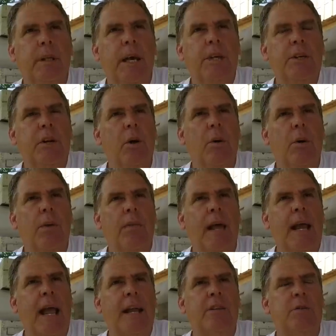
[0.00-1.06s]
And you know,
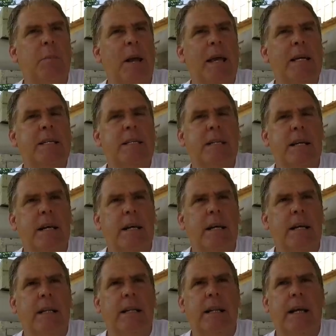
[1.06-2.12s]
they had space,
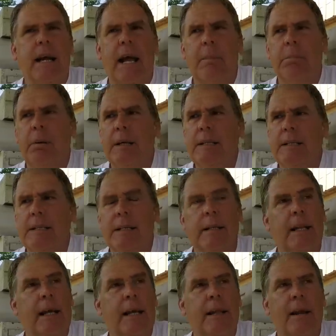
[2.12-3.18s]
they had places to
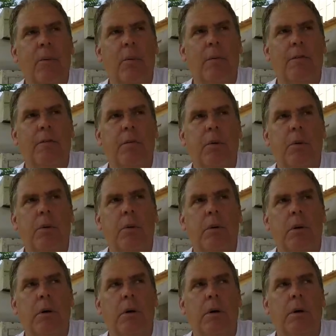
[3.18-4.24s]
lay, they weren't full,
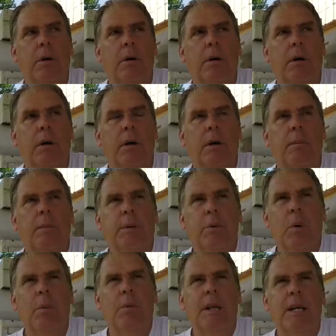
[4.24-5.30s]
but the
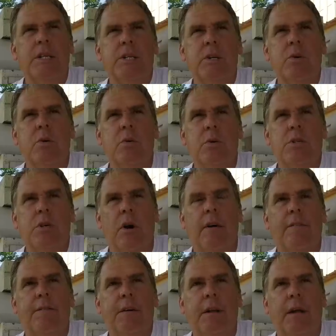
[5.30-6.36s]
one with the excluder was
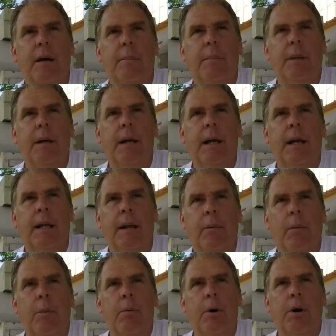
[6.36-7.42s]
starting to fill up and they
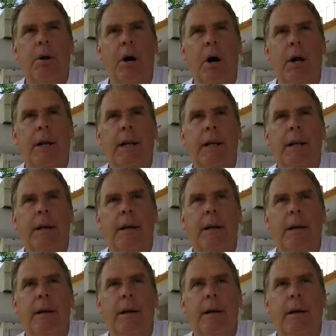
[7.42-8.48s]
were putting honey
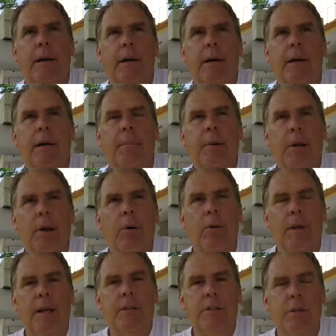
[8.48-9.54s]
below
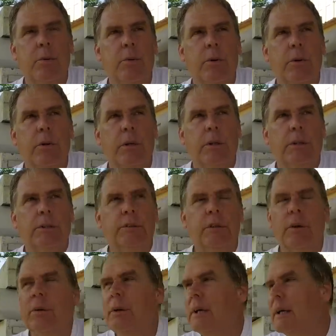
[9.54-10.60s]
the excluder.
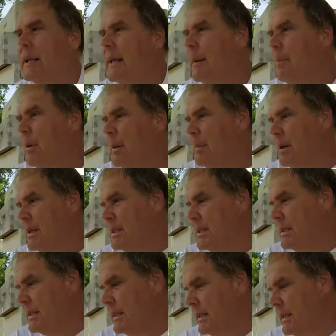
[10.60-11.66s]
So that pretty much,